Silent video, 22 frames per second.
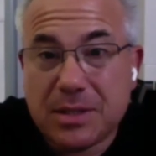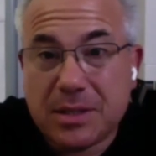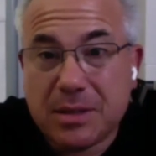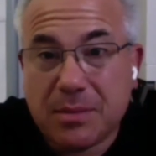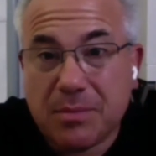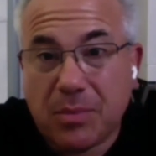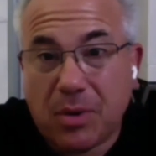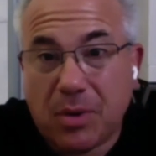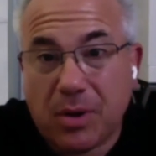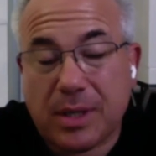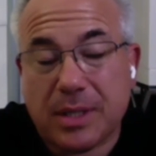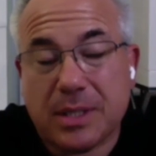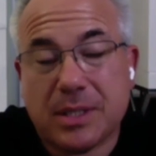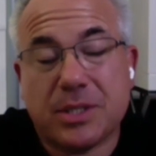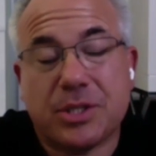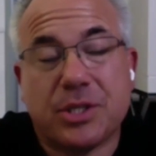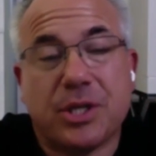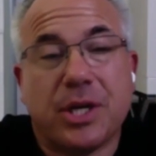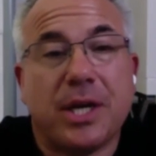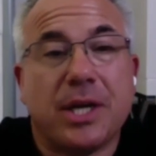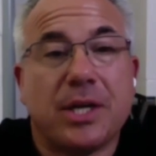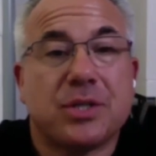the markets
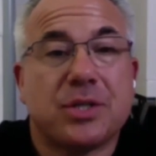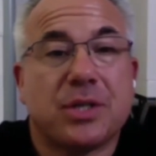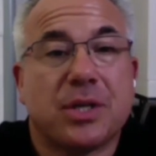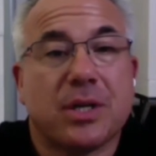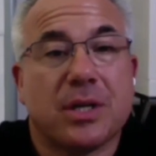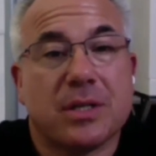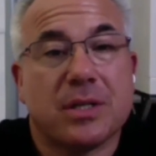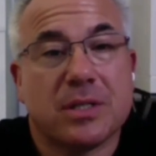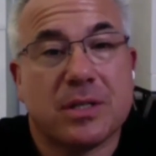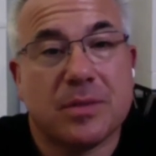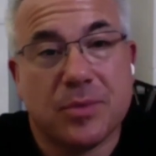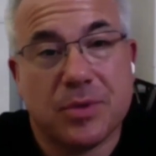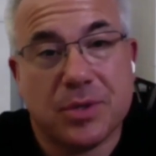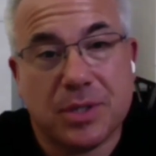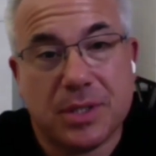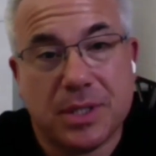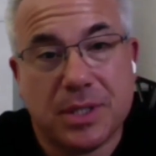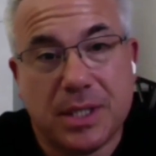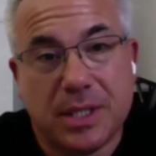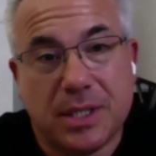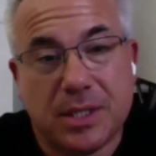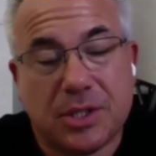change, customers'
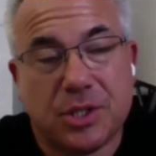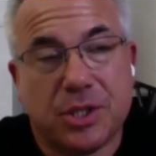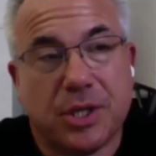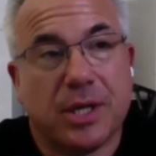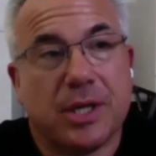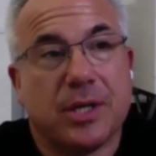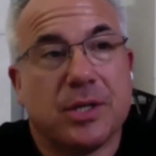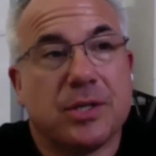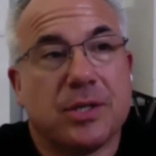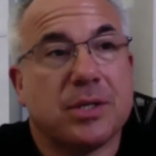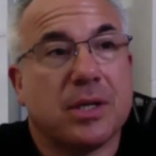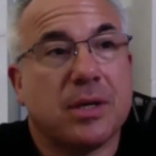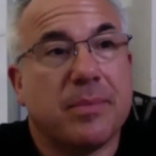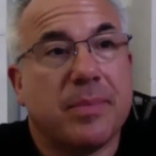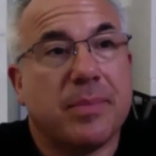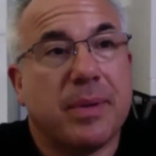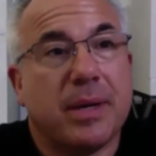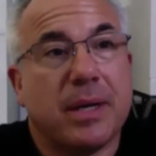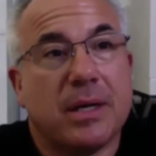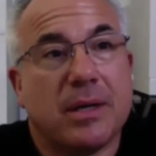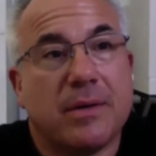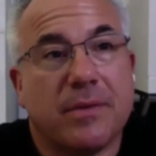needs change, the
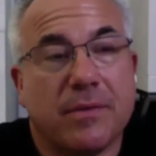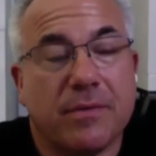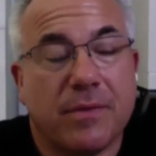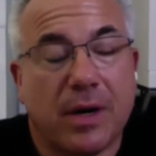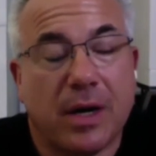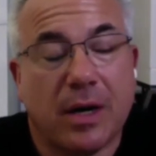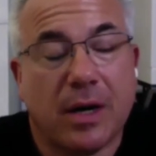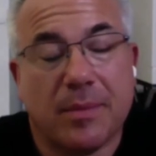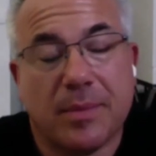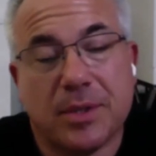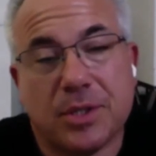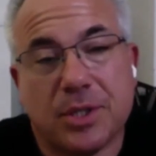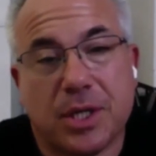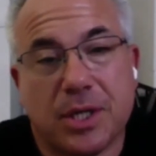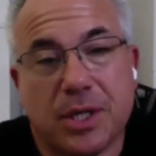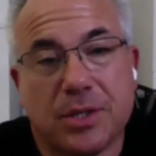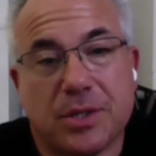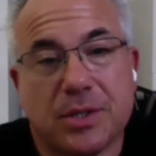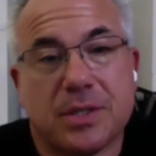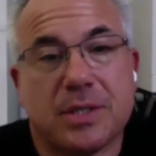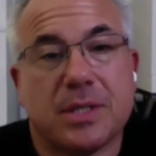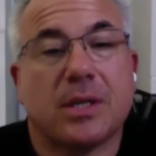competitive environment
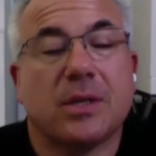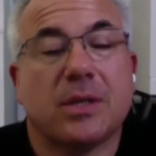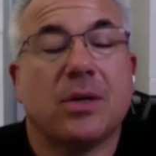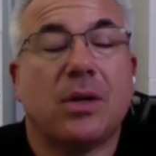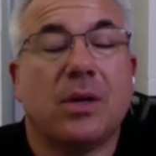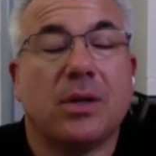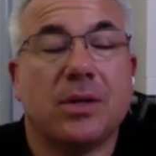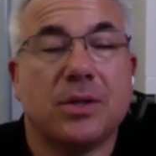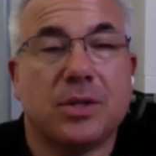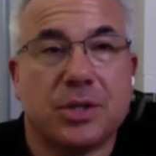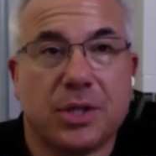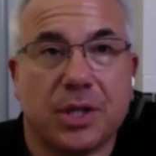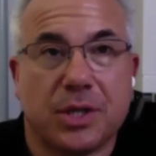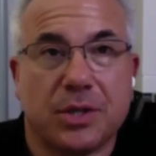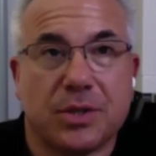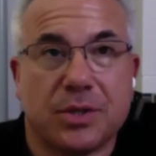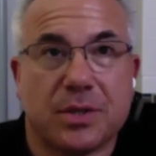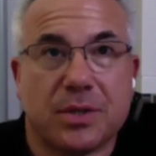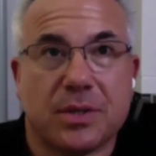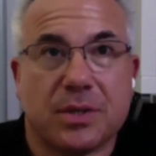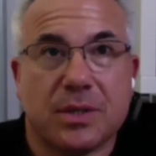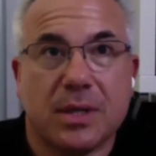changes, technology
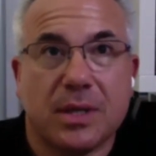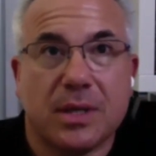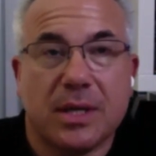changes,